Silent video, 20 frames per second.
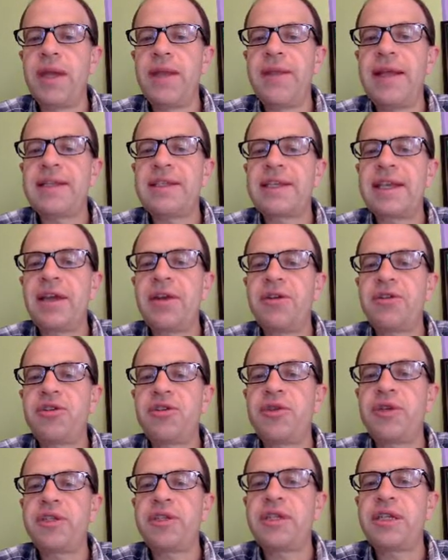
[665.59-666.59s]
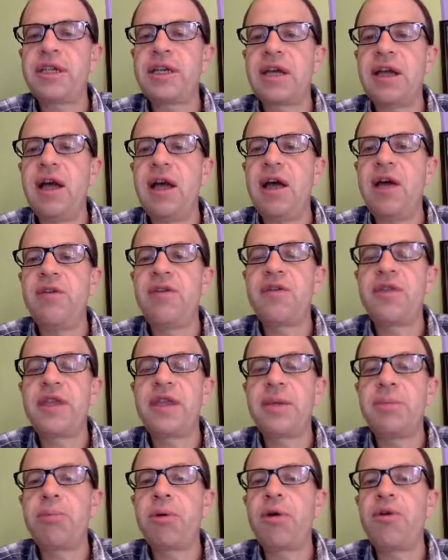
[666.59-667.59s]
and that's characteristic of
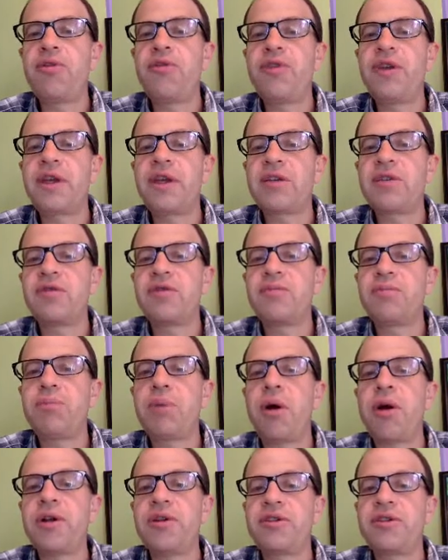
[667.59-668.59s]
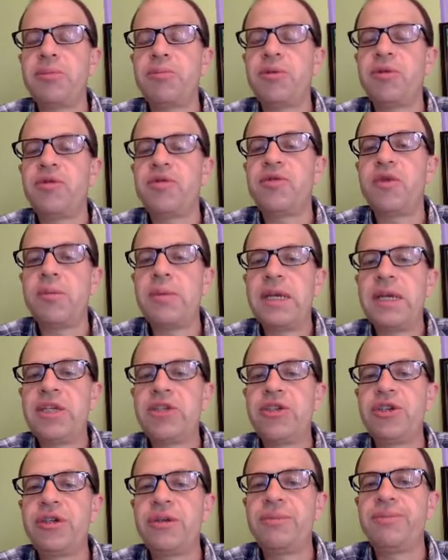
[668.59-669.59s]
the perfect participle
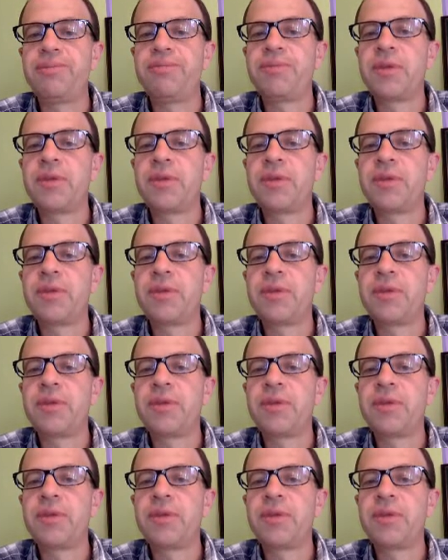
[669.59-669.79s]
formation.